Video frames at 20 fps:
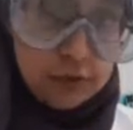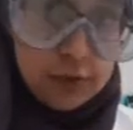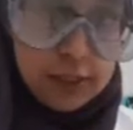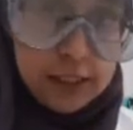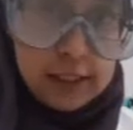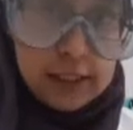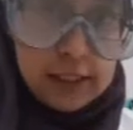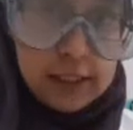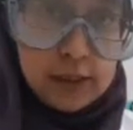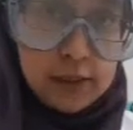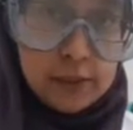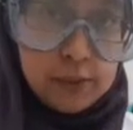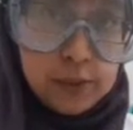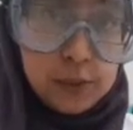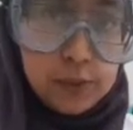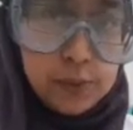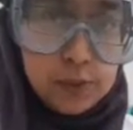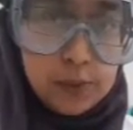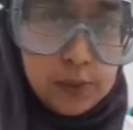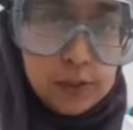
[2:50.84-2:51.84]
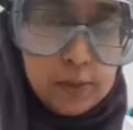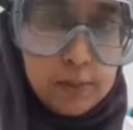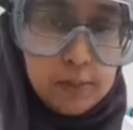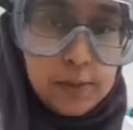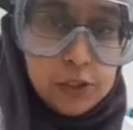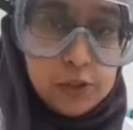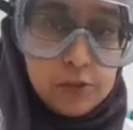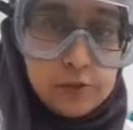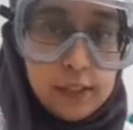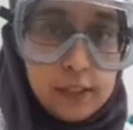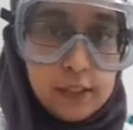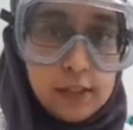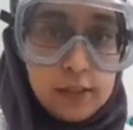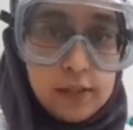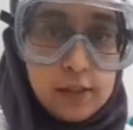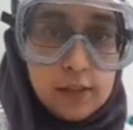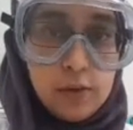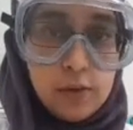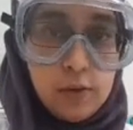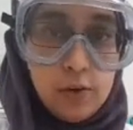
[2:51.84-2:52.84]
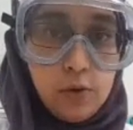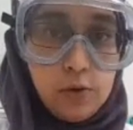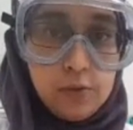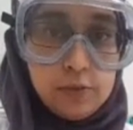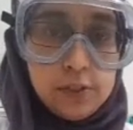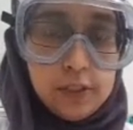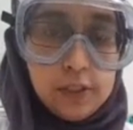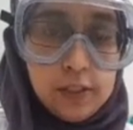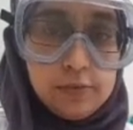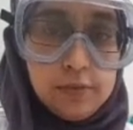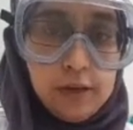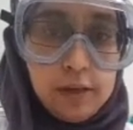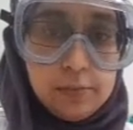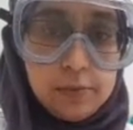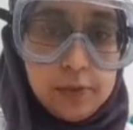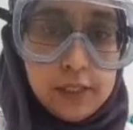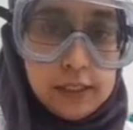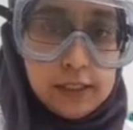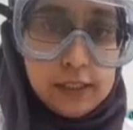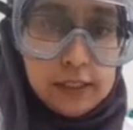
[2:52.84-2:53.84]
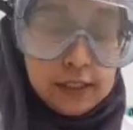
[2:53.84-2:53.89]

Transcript: reading, which was the measuring of the evaporating